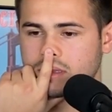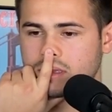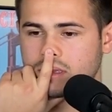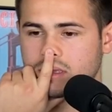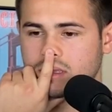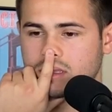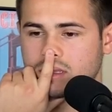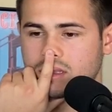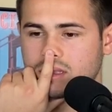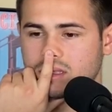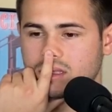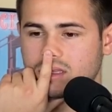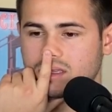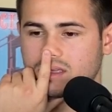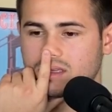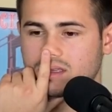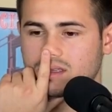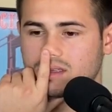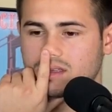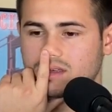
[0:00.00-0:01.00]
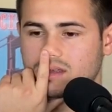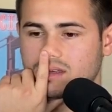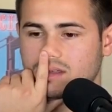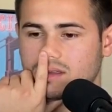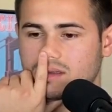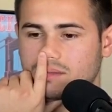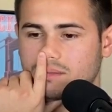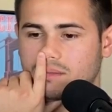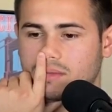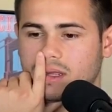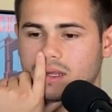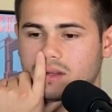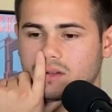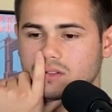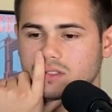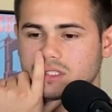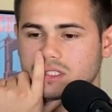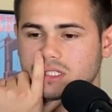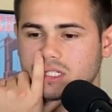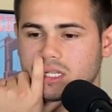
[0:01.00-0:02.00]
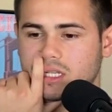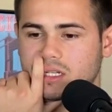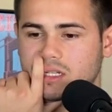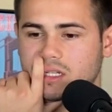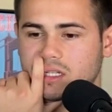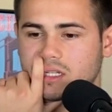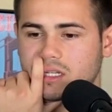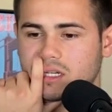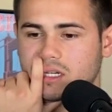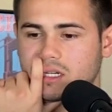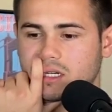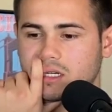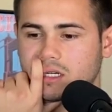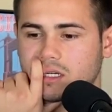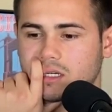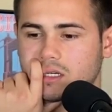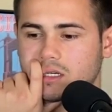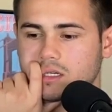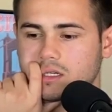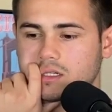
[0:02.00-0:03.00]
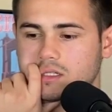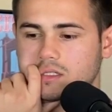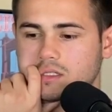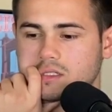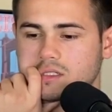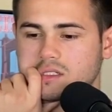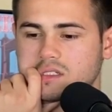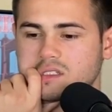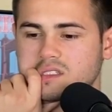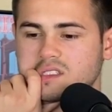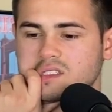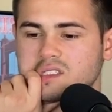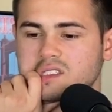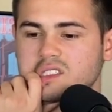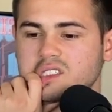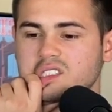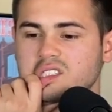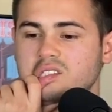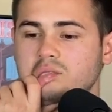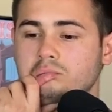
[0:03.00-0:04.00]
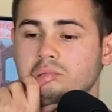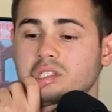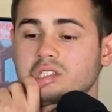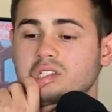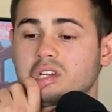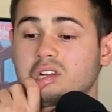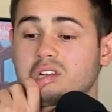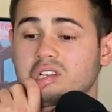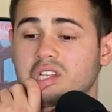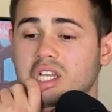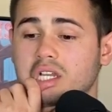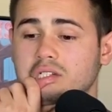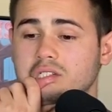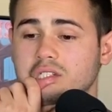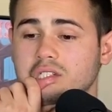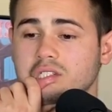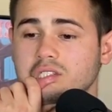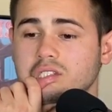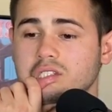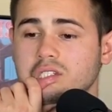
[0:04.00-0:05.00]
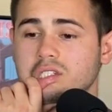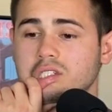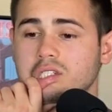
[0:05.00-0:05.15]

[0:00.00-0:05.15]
And then Michael Chandler. He beat Tony after losing to